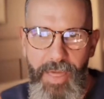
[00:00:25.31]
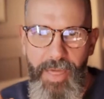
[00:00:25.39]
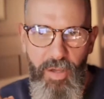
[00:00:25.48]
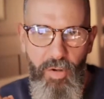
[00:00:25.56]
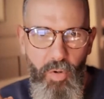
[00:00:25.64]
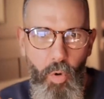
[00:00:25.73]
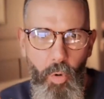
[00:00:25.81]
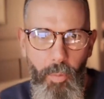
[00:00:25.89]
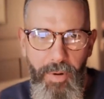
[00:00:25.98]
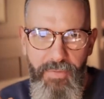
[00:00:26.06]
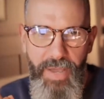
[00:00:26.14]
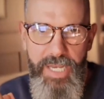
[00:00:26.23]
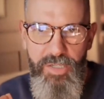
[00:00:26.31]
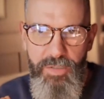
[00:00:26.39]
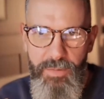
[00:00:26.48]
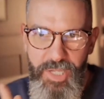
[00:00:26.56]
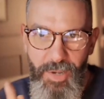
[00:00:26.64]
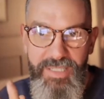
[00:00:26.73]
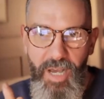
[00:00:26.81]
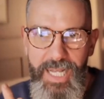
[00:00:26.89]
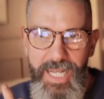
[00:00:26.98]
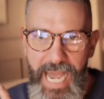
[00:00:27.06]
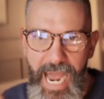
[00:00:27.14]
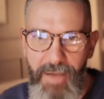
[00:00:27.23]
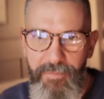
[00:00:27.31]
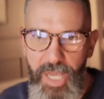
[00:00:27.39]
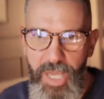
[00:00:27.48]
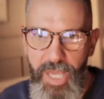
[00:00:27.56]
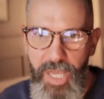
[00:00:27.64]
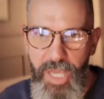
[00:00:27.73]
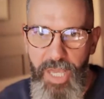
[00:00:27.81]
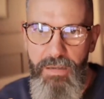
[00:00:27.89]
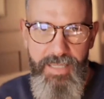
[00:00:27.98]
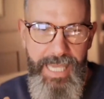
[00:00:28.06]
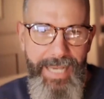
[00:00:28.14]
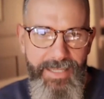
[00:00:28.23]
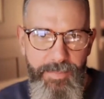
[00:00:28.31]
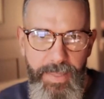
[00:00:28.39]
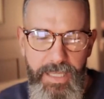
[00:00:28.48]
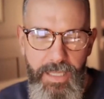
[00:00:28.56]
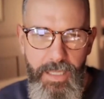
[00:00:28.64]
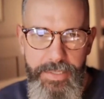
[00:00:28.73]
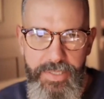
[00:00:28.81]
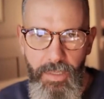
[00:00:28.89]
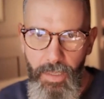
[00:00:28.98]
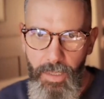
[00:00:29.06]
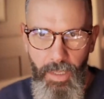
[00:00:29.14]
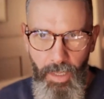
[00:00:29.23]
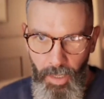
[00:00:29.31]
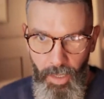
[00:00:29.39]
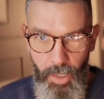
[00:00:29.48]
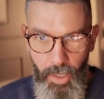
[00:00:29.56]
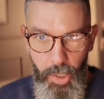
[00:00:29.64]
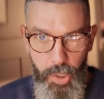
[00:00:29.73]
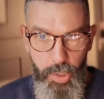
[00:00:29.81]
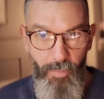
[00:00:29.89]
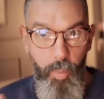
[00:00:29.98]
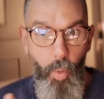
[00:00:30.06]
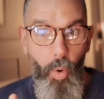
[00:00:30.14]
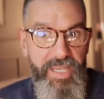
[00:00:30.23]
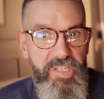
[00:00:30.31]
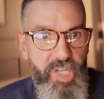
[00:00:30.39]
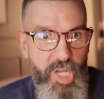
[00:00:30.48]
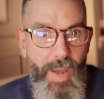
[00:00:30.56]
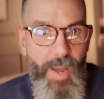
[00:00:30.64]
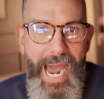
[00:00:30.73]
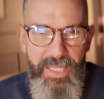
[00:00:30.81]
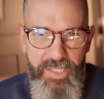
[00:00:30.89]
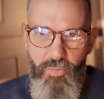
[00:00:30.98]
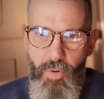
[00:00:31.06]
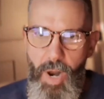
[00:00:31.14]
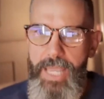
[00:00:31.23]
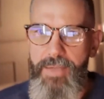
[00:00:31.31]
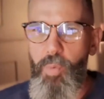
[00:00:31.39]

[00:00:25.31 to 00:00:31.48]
I think on corporate innovation. I'm so excited to have you as a guest because you've worn these two hats, right?